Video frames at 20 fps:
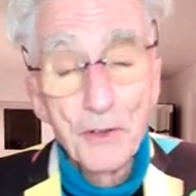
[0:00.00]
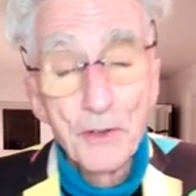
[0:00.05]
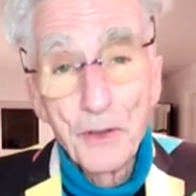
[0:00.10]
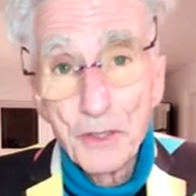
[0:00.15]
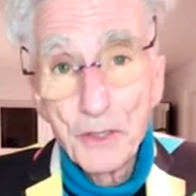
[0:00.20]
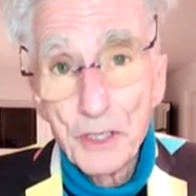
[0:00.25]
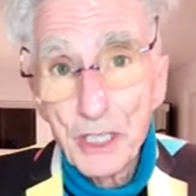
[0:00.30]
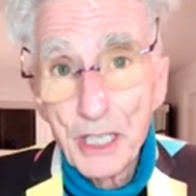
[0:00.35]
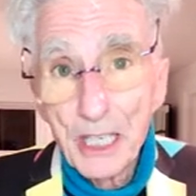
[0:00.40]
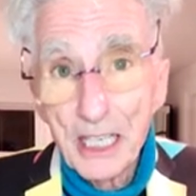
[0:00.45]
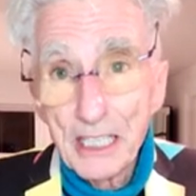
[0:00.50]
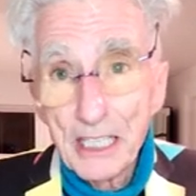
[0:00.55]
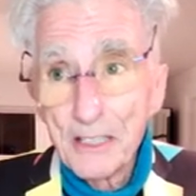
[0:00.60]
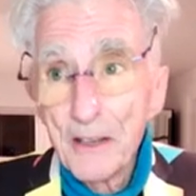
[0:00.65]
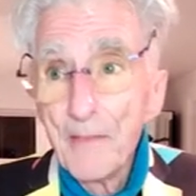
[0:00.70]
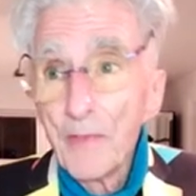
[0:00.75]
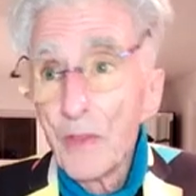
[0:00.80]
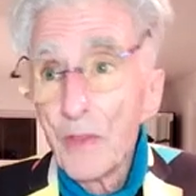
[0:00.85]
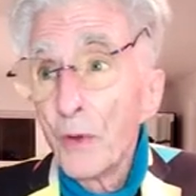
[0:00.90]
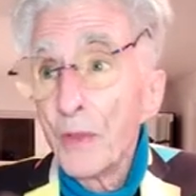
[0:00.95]
those things,
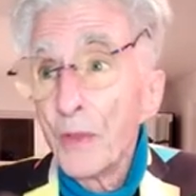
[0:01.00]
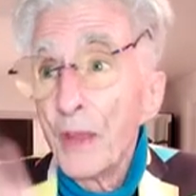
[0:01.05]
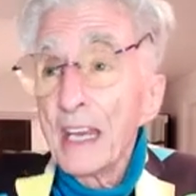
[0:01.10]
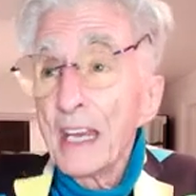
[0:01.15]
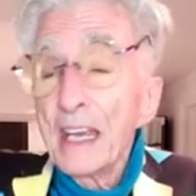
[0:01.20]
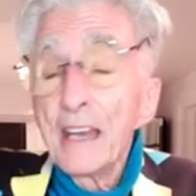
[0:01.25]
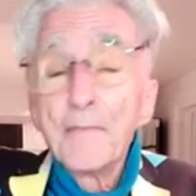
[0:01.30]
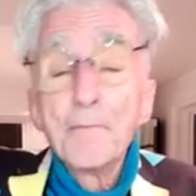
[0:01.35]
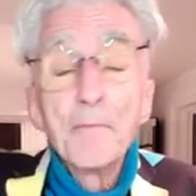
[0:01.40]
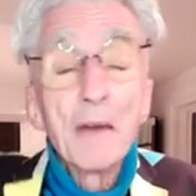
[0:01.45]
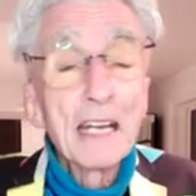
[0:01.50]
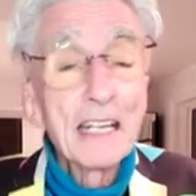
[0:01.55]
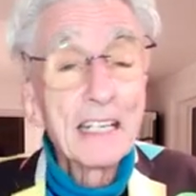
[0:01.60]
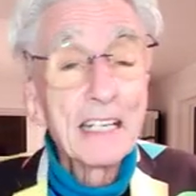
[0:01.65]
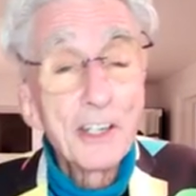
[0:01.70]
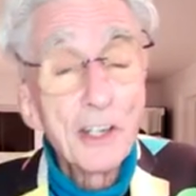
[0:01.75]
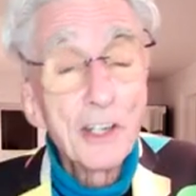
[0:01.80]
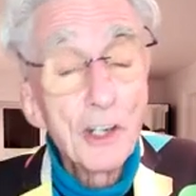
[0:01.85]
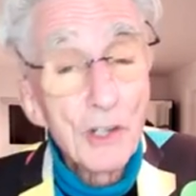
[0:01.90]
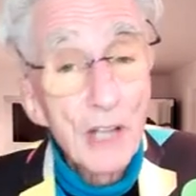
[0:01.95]
or they give money
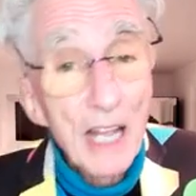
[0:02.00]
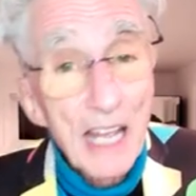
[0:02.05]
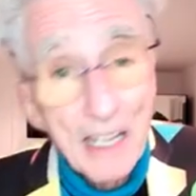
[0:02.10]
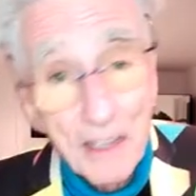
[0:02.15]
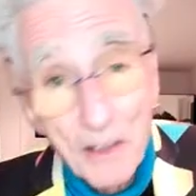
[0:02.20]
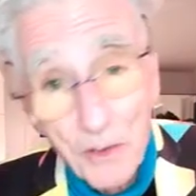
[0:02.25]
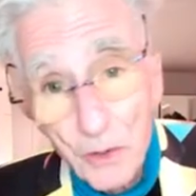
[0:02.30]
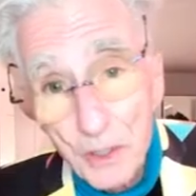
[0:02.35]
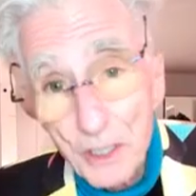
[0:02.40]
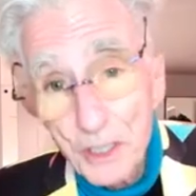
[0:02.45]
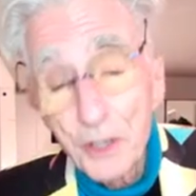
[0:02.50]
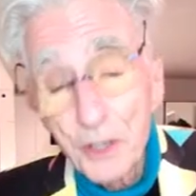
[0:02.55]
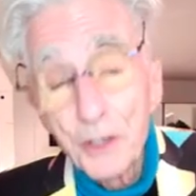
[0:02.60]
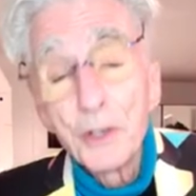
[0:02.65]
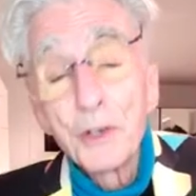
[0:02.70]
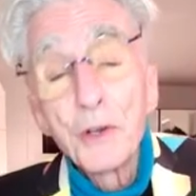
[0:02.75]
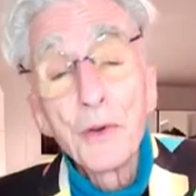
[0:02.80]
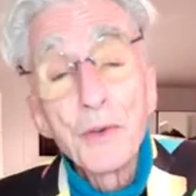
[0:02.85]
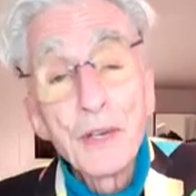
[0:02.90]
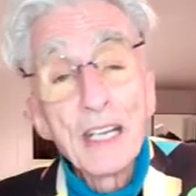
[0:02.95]
to your landlord, so you
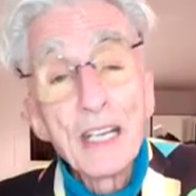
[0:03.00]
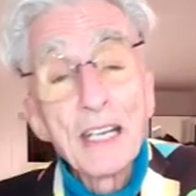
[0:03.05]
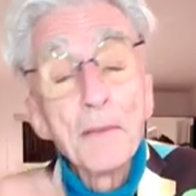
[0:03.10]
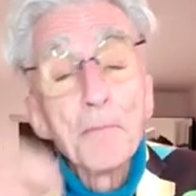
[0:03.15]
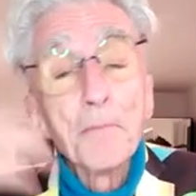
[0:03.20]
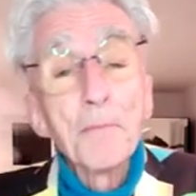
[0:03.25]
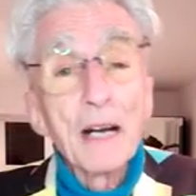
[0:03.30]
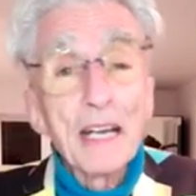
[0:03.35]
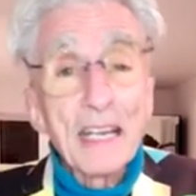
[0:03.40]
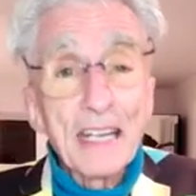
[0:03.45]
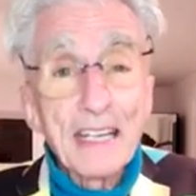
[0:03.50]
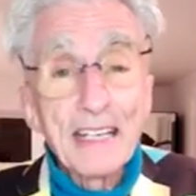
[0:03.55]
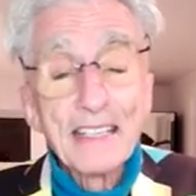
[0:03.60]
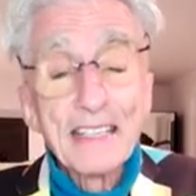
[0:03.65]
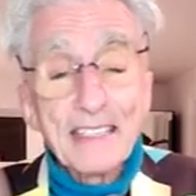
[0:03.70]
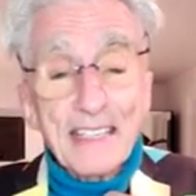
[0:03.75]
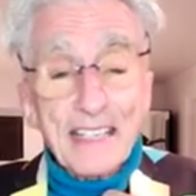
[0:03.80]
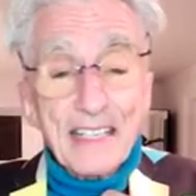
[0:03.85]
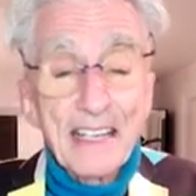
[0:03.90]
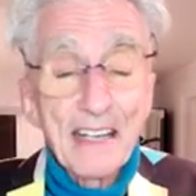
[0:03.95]
don't need money
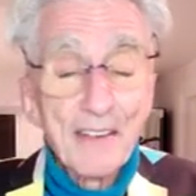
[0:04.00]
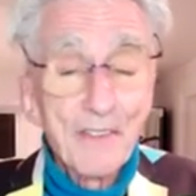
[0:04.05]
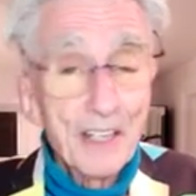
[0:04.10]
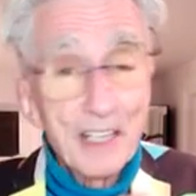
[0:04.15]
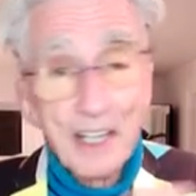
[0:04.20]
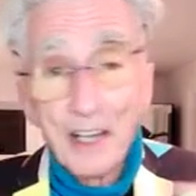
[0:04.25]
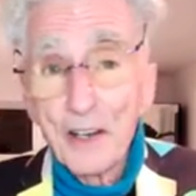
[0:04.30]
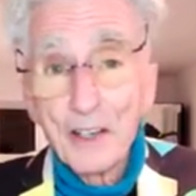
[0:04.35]
to give it.